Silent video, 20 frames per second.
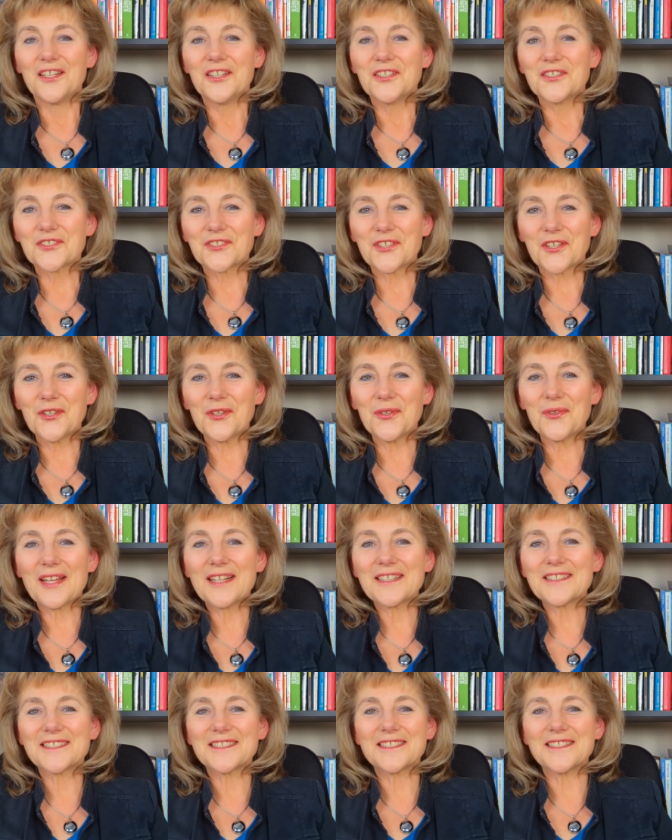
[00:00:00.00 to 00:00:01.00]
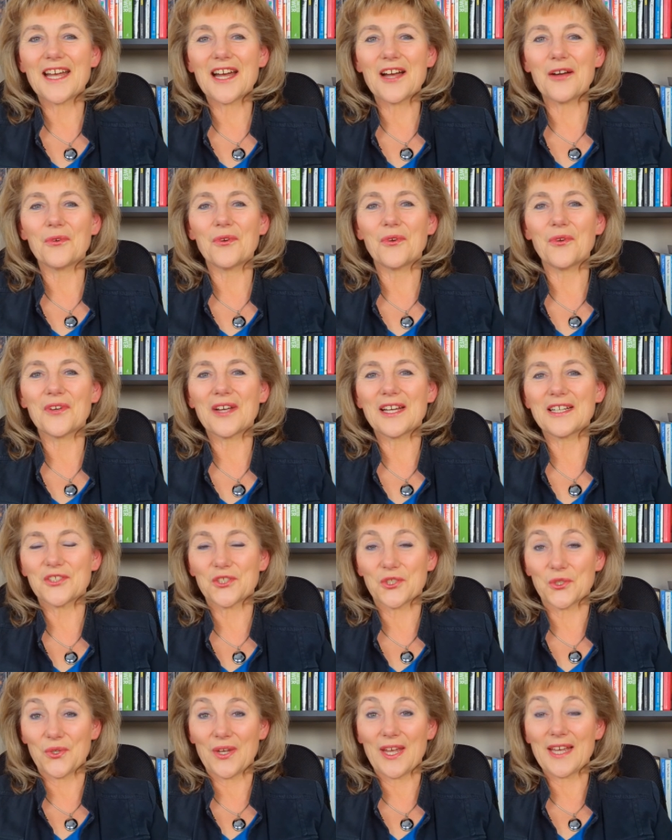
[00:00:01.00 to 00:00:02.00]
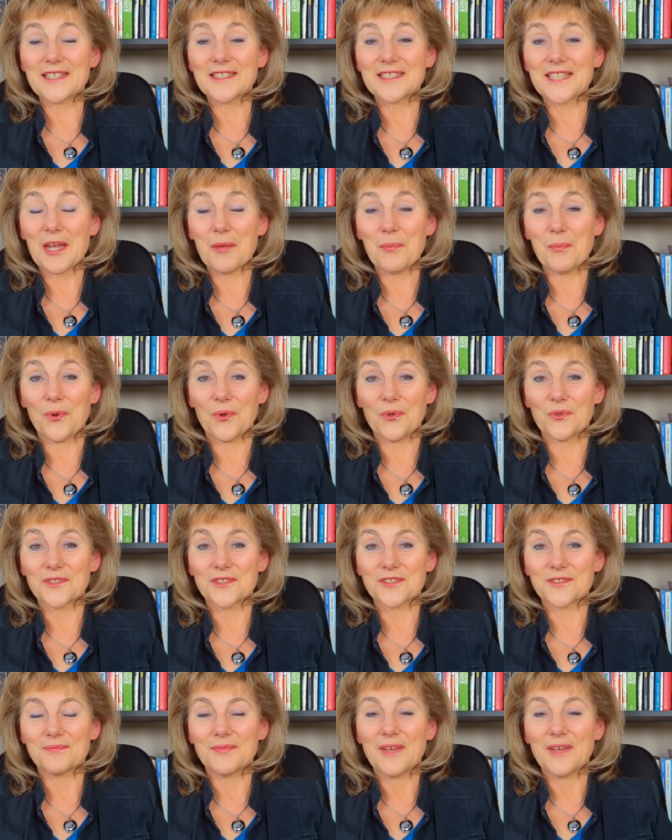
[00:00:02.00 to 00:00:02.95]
So let's now look at two examples.